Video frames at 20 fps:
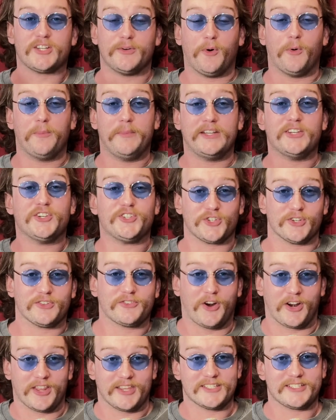Cabal Minion should have
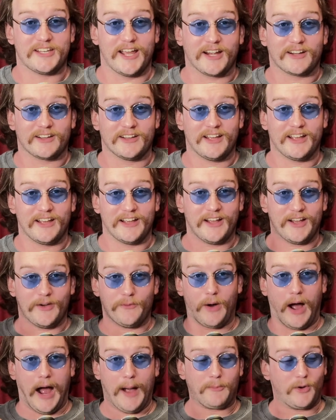gone in this deck.
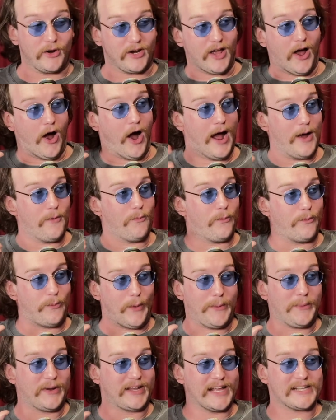
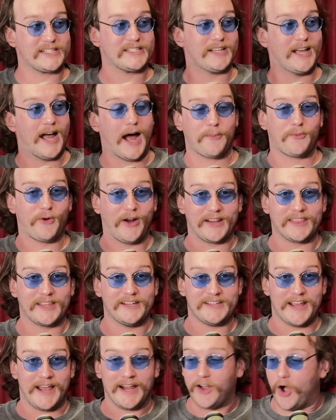When it gets to upgrading the
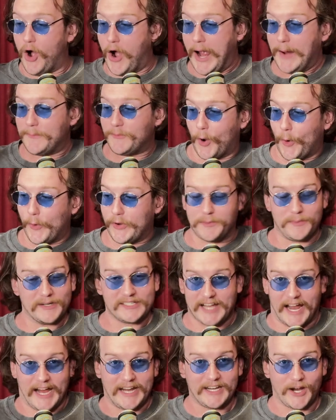deck, I'm going to be
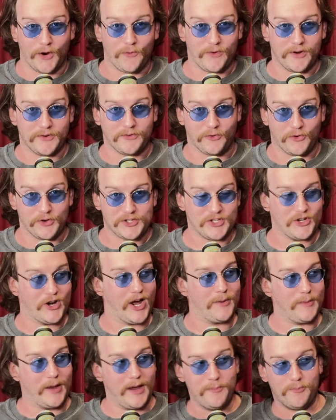saying get rid of a Risen
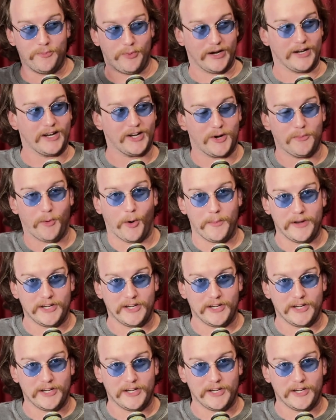Nightmare, bring in Cabal